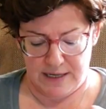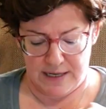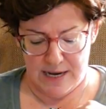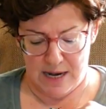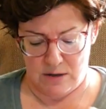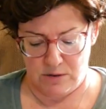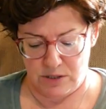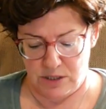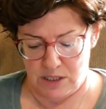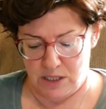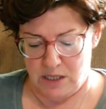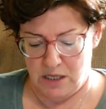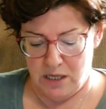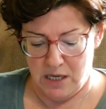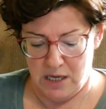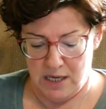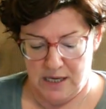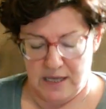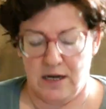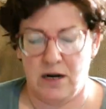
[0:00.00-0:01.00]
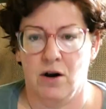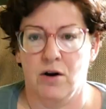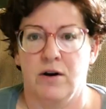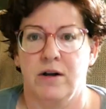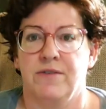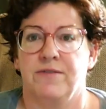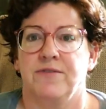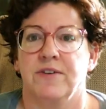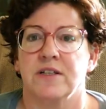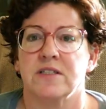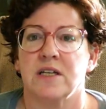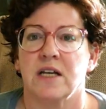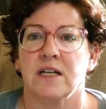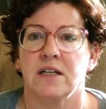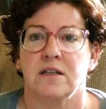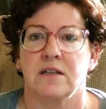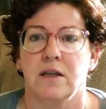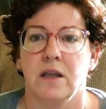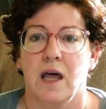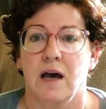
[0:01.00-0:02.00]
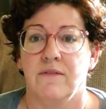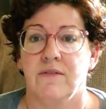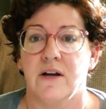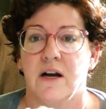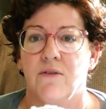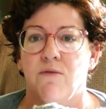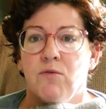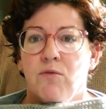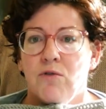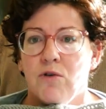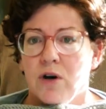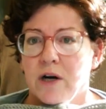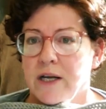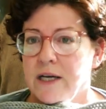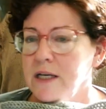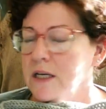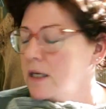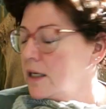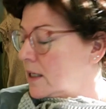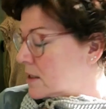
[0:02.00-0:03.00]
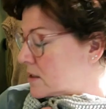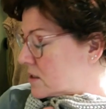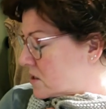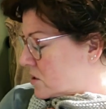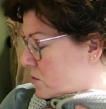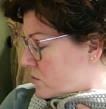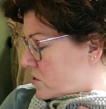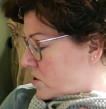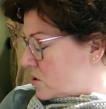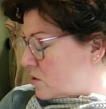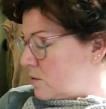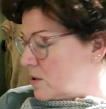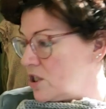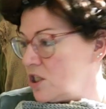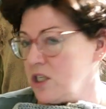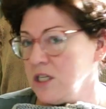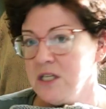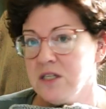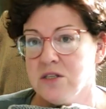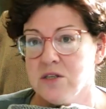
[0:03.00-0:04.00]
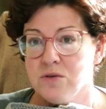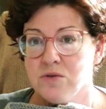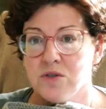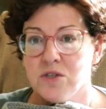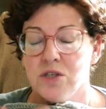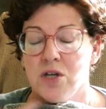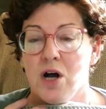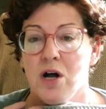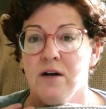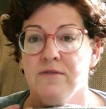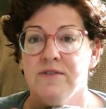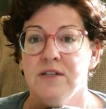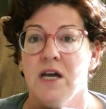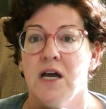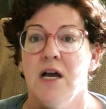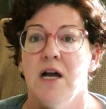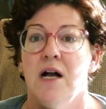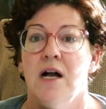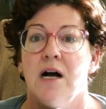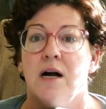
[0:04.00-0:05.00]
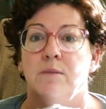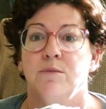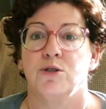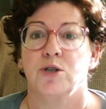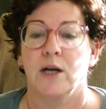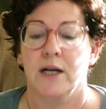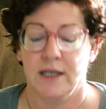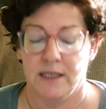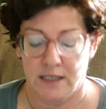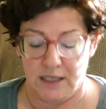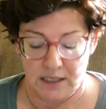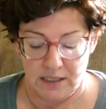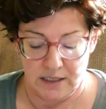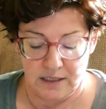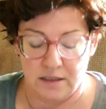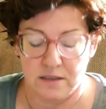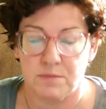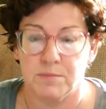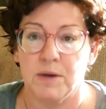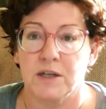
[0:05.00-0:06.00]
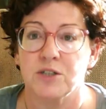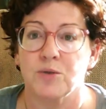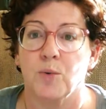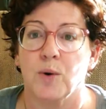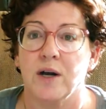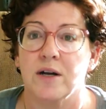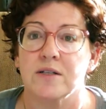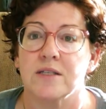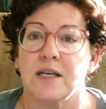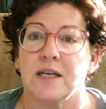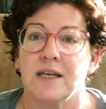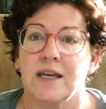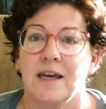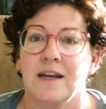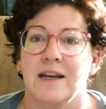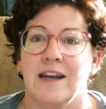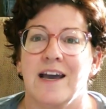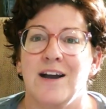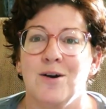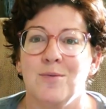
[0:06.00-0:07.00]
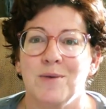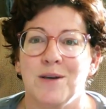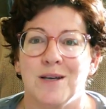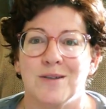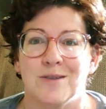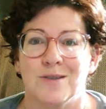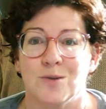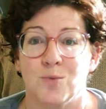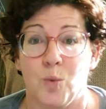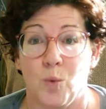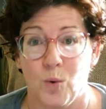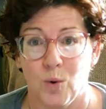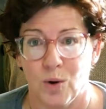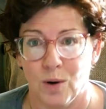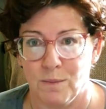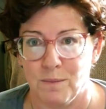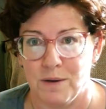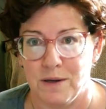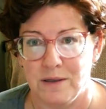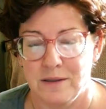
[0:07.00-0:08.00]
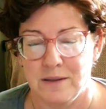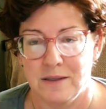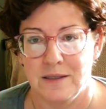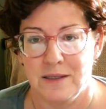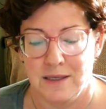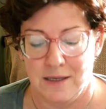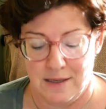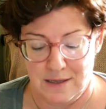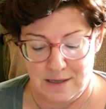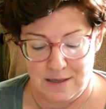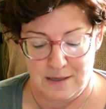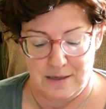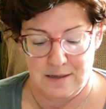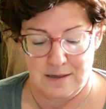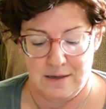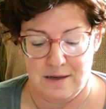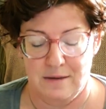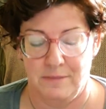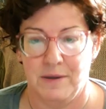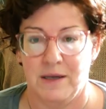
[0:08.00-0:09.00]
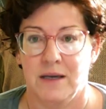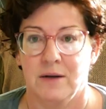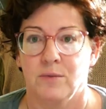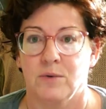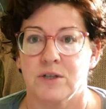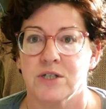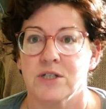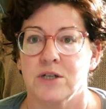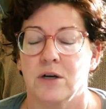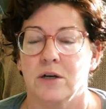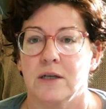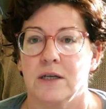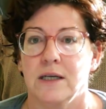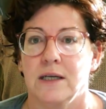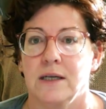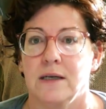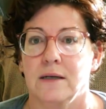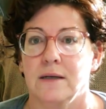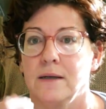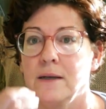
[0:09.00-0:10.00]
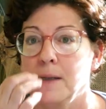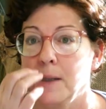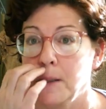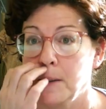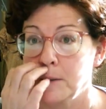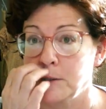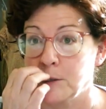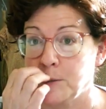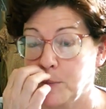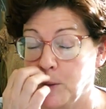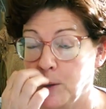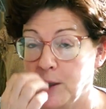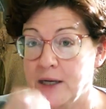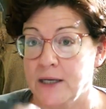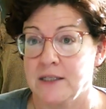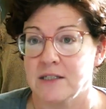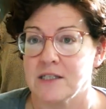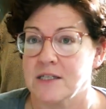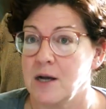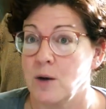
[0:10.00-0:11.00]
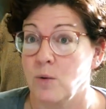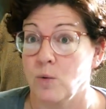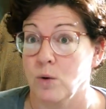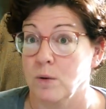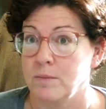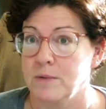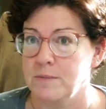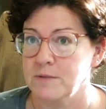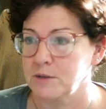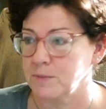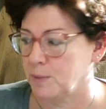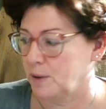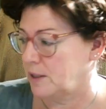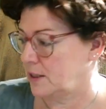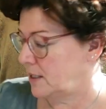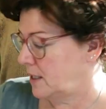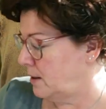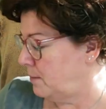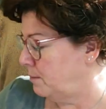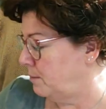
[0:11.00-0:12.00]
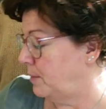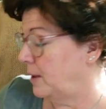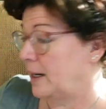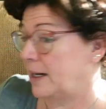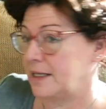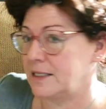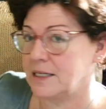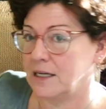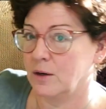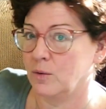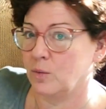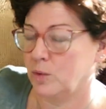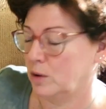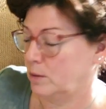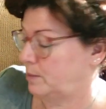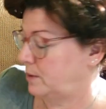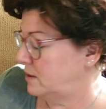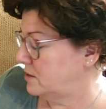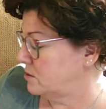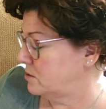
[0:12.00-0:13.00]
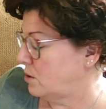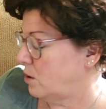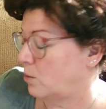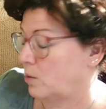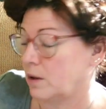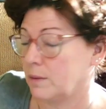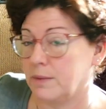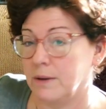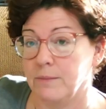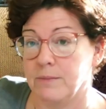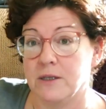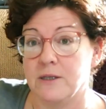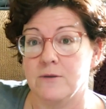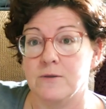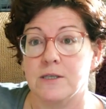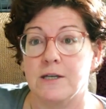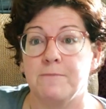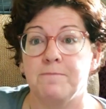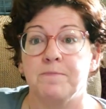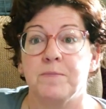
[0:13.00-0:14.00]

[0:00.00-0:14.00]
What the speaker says: out. It already fits. I love it. I've worn it. It's so squishy. It's so soft. I'm trying to get in as much wear as I can now because it's warm. And we're starting to hit spring. It's not warmed up spring yet, but it will be. So I want to be able to use it.